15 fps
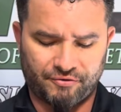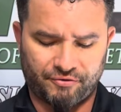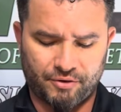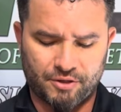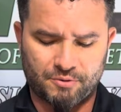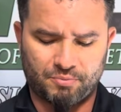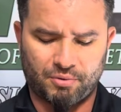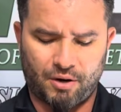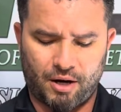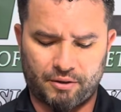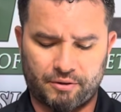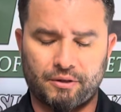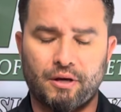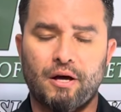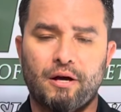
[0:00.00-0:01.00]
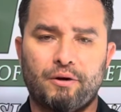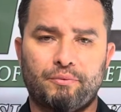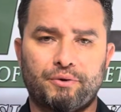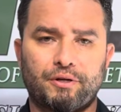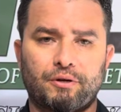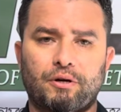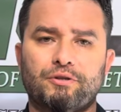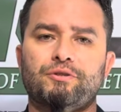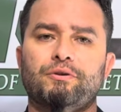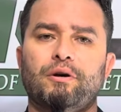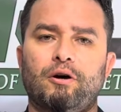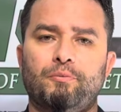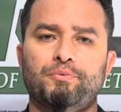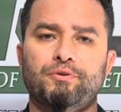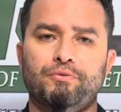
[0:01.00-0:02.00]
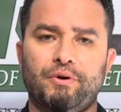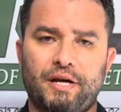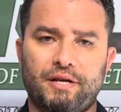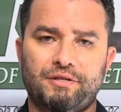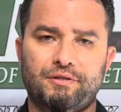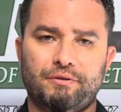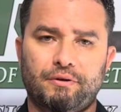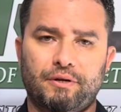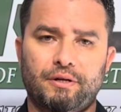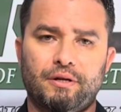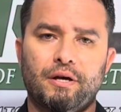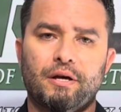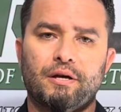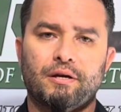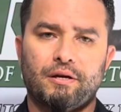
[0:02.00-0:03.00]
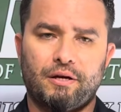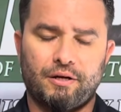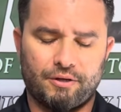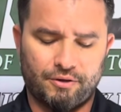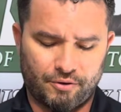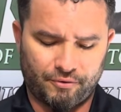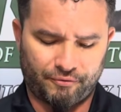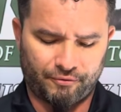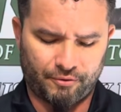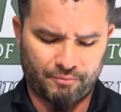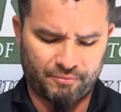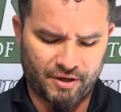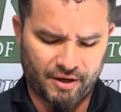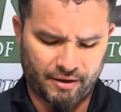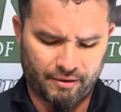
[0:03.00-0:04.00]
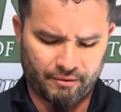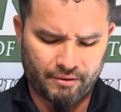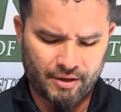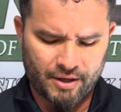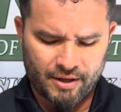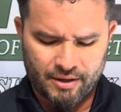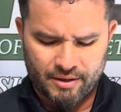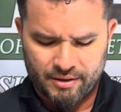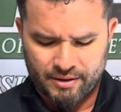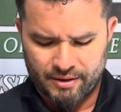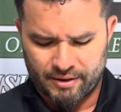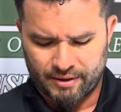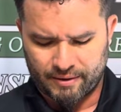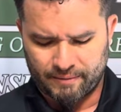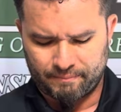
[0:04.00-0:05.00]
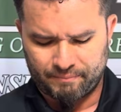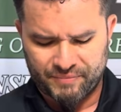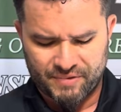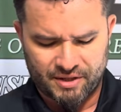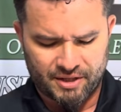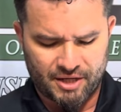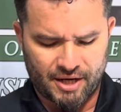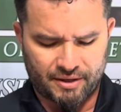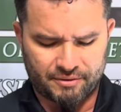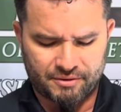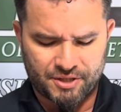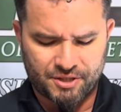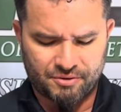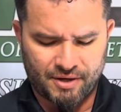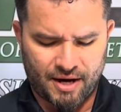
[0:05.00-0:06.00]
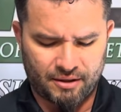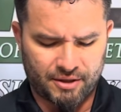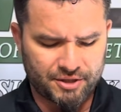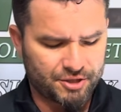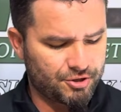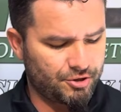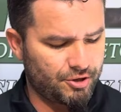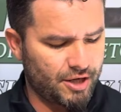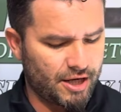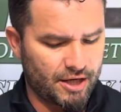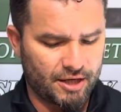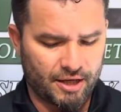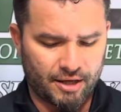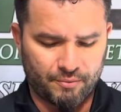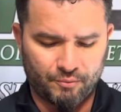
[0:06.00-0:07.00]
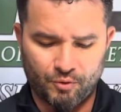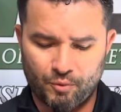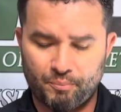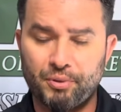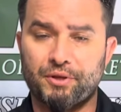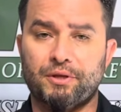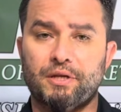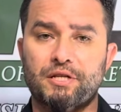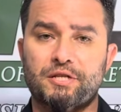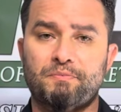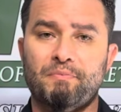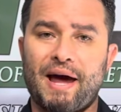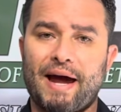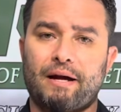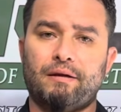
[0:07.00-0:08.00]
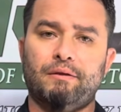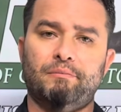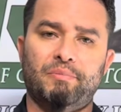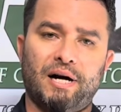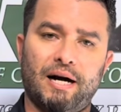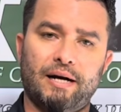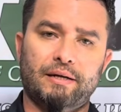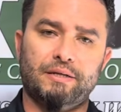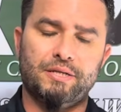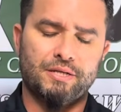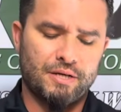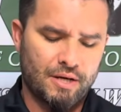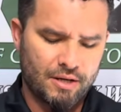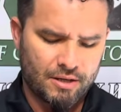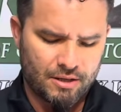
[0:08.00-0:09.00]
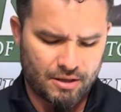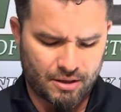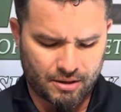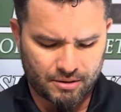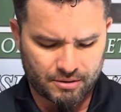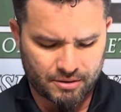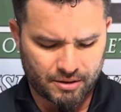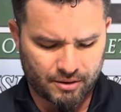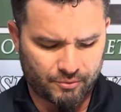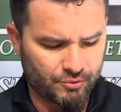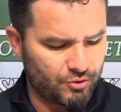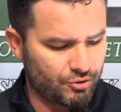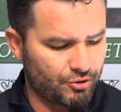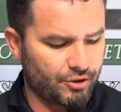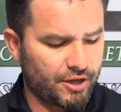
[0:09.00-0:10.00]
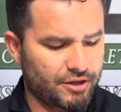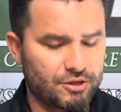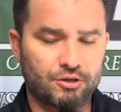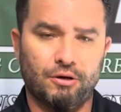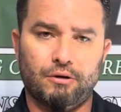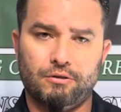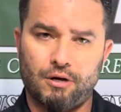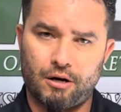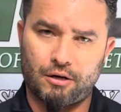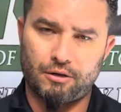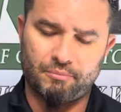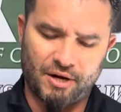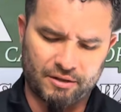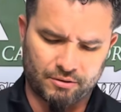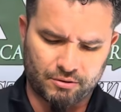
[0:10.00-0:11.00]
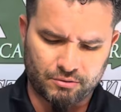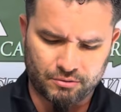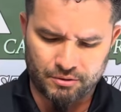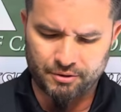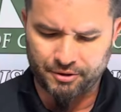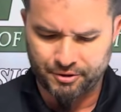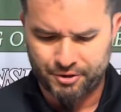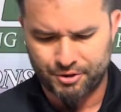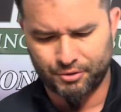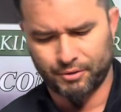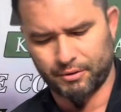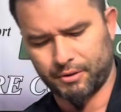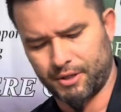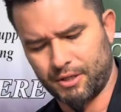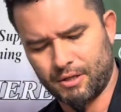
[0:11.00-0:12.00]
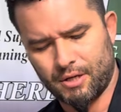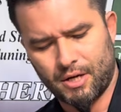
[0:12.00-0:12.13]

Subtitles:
for this product, we can also help you answer it and go from there. Again, so now let's go ahead and we'll put this back in the box, and we'll go ahead and start talking about the coil here shortly.